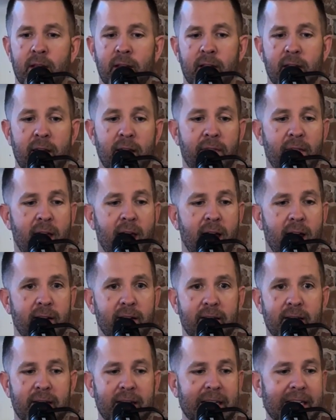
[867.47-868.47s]
in that
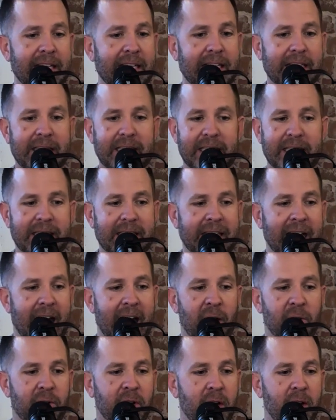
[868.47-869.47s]
the
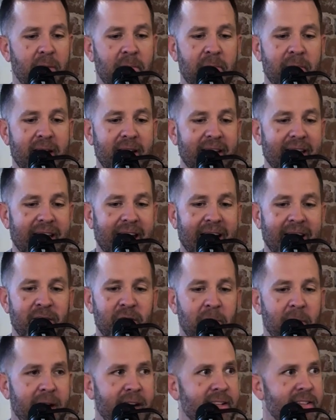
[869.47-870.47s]
outcome
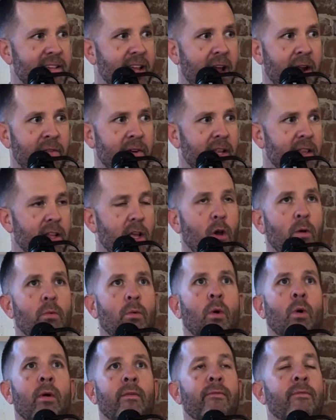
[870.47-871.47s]
undermines
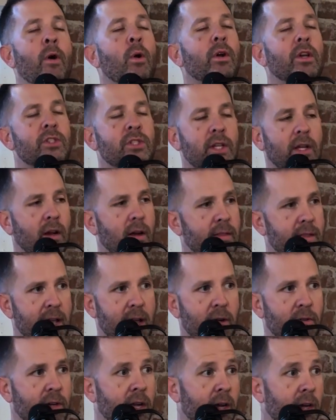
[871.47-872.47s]
focusing on the
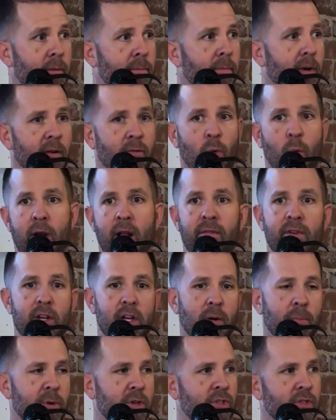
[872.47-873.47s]
outcome of whatever
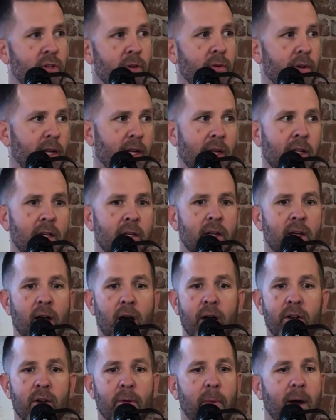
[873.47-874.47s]
you're pursuing
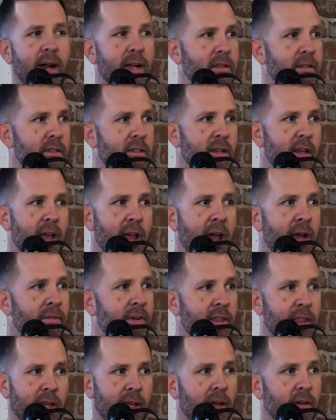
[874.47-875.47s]
undermines
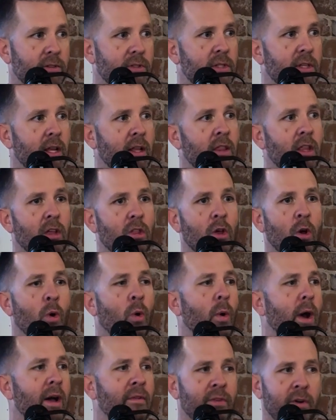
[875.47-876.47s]
everything else, the
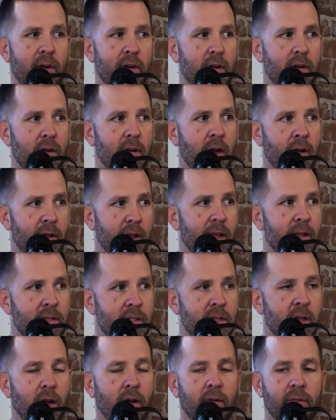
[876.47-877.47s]
whole effort
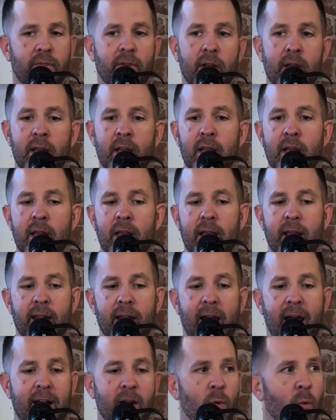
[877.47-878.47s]
itself. And
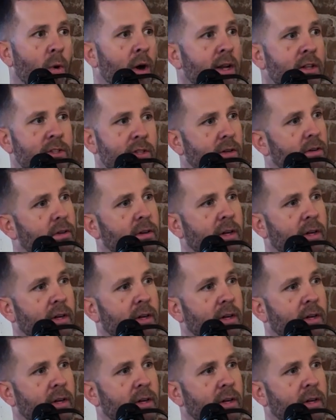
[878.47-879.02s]
I don't want it to.